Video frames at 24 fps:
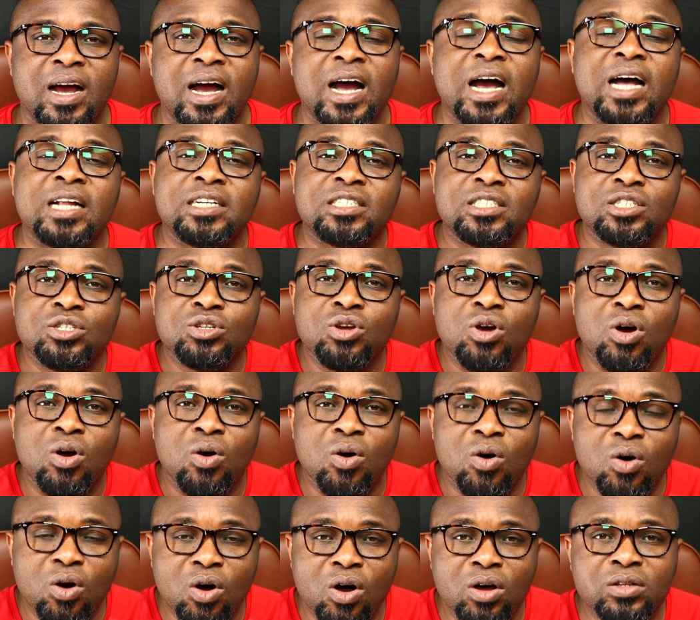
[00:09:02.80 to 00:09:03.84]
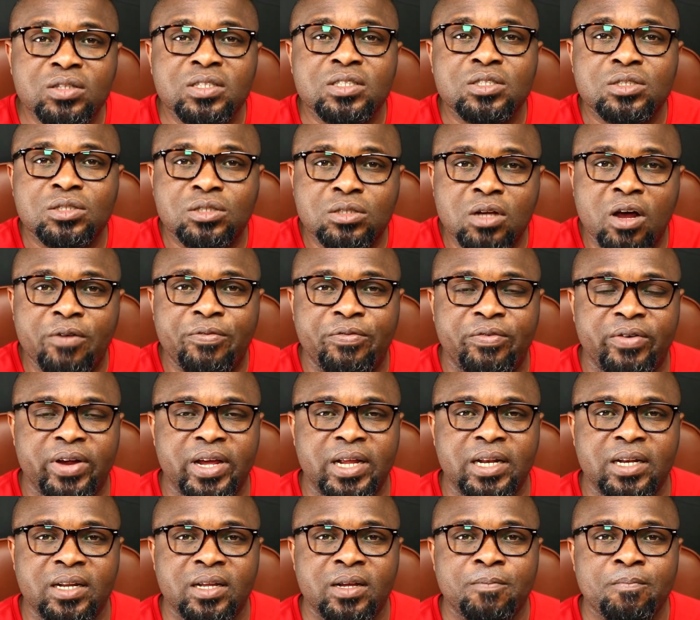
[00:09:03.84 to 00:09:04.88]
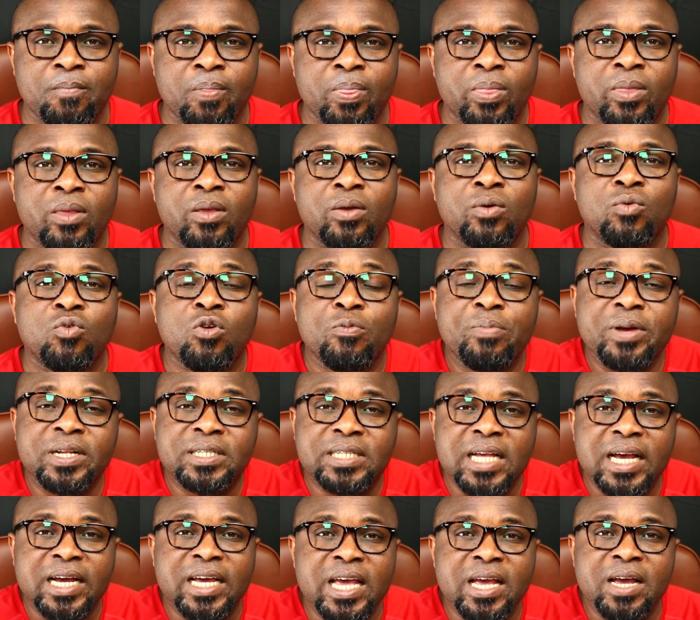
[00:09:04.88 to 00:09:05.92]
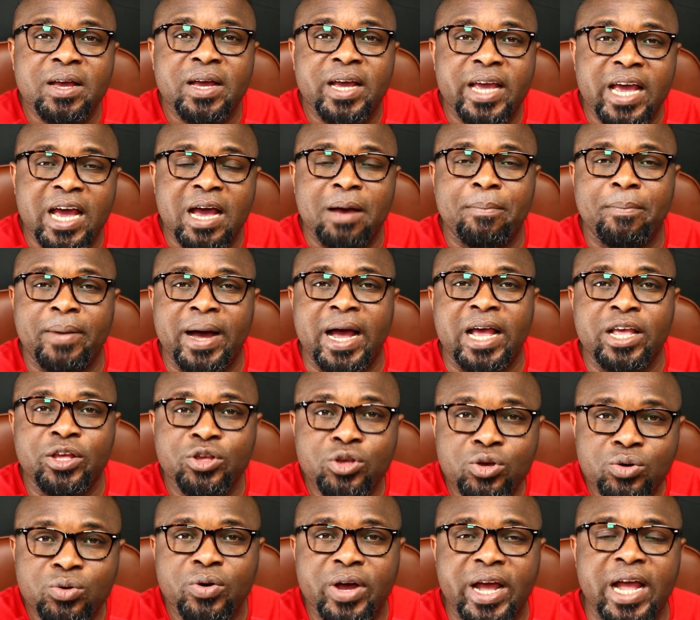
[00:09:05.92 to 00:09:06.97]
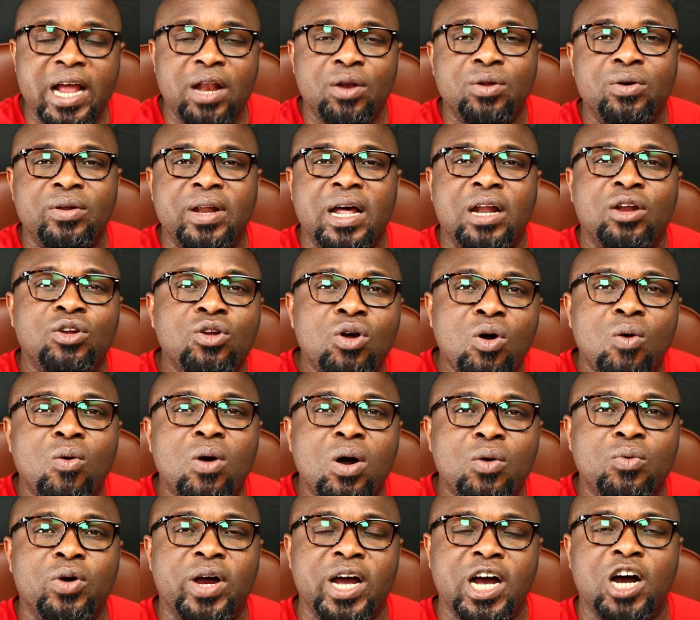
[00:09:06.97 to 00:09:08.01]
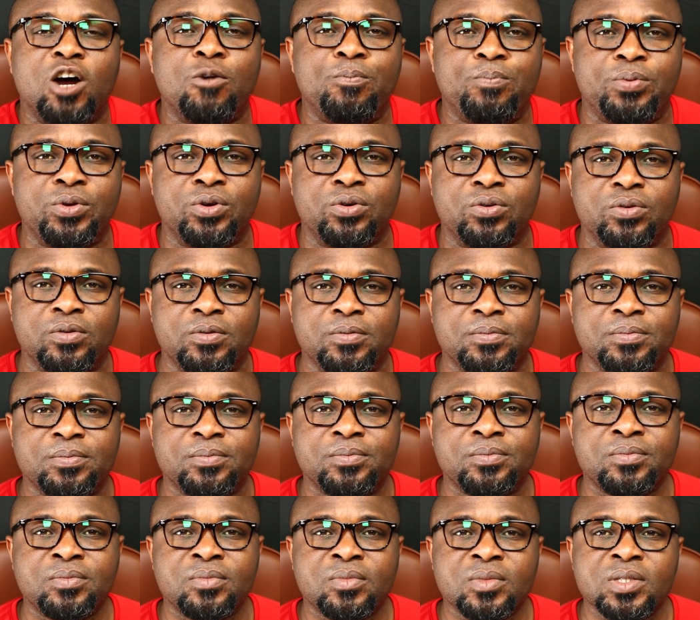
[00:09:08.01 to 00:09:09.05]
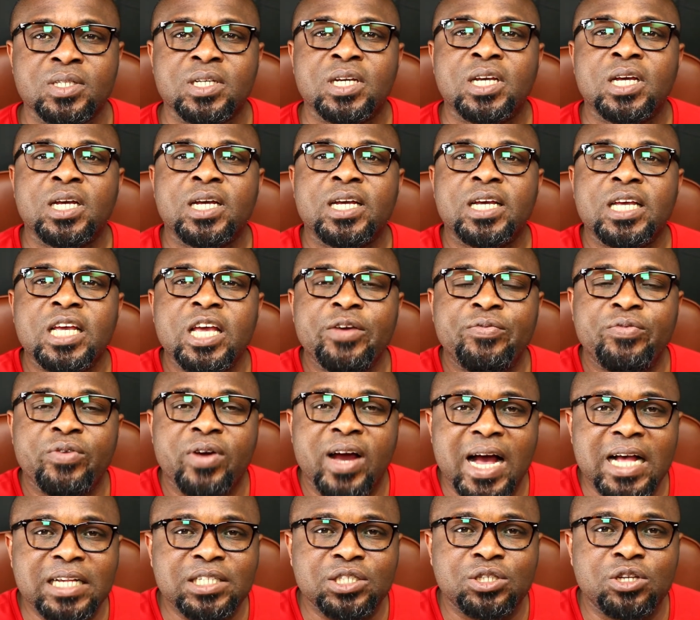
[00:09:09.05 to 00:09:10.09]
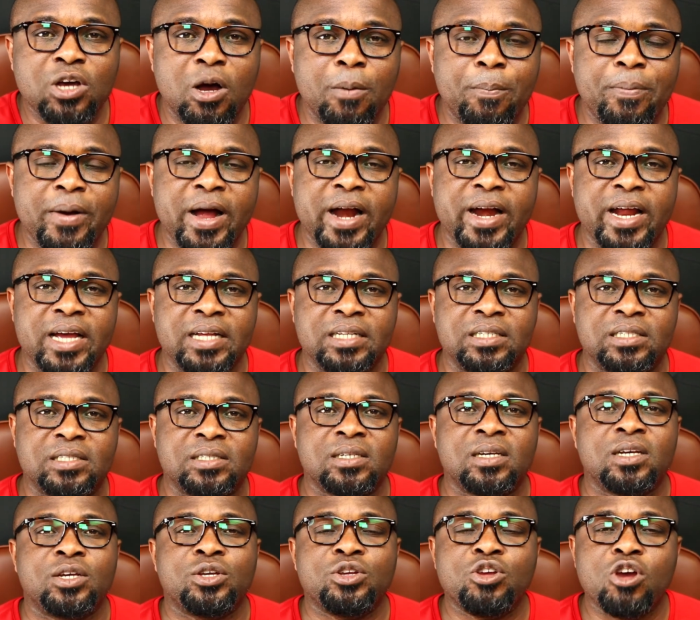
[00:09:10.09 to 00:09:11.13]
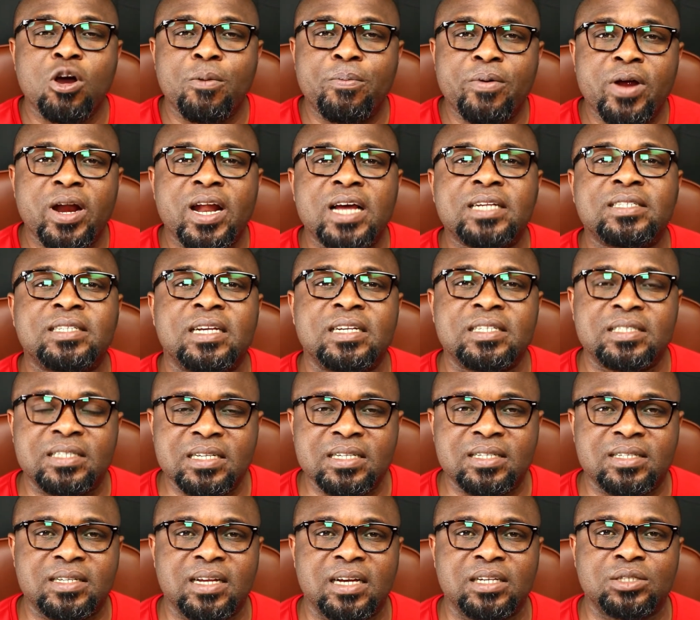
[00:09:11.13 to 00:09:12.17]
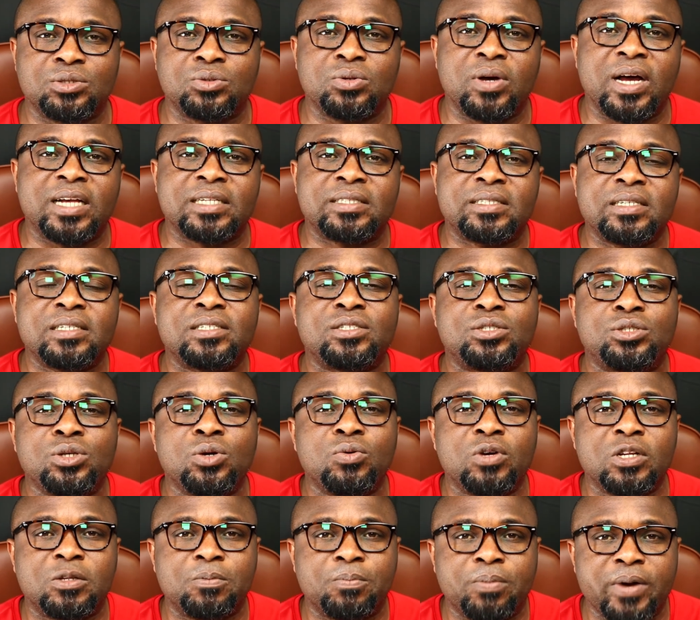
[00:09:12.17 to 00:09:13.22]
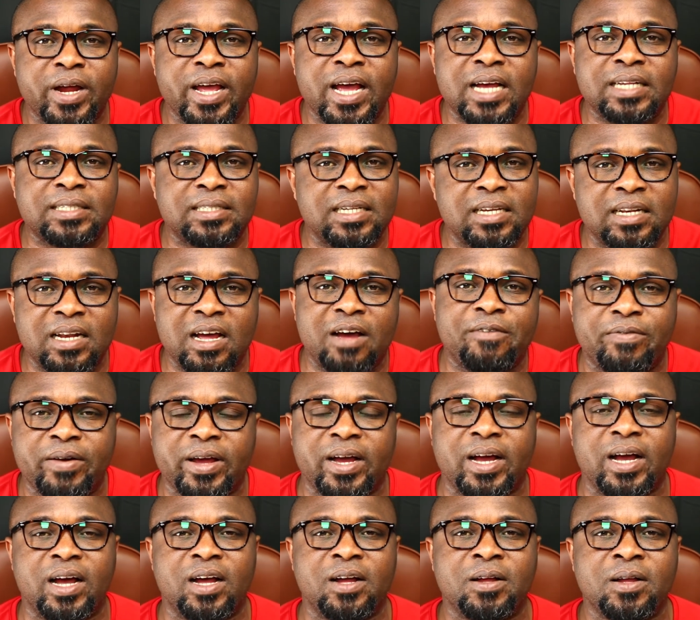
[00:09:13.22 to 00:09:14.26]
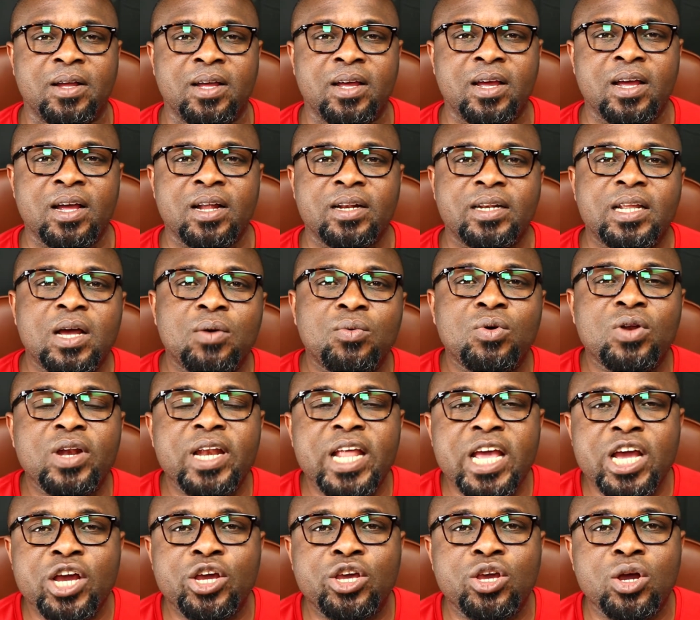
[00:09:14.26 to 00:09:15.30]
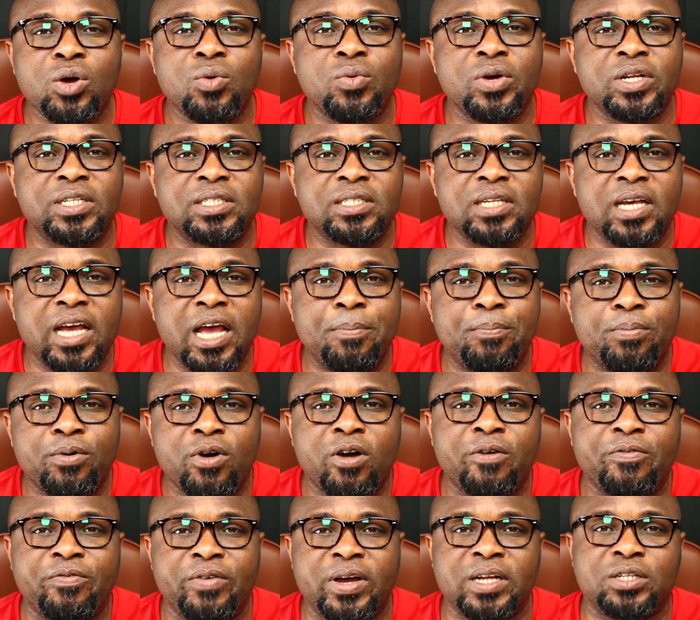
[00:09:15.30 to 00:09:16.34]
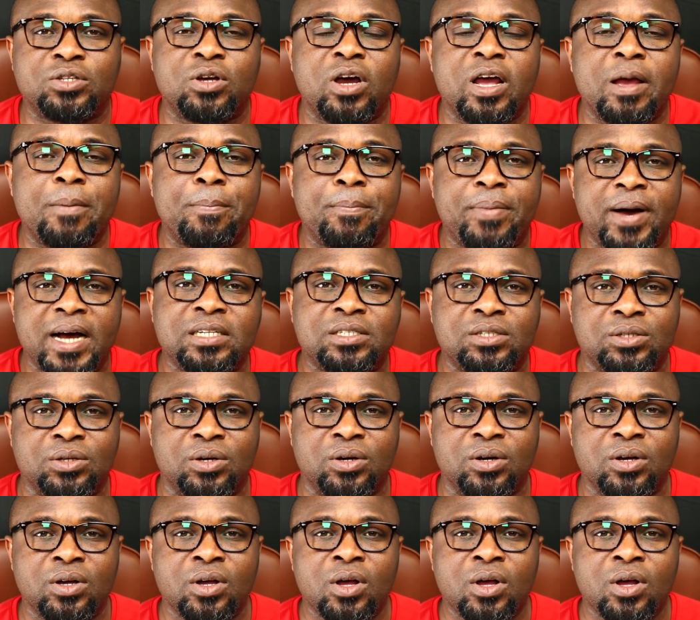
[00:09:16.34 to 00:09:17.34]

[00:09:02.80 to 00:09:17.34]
And your own suffering will be taken care by you alone and no one will help you. If you ask your parents, your brothers and sisters to assist you with prayers in Africa, they will link you with a prophet or a pastor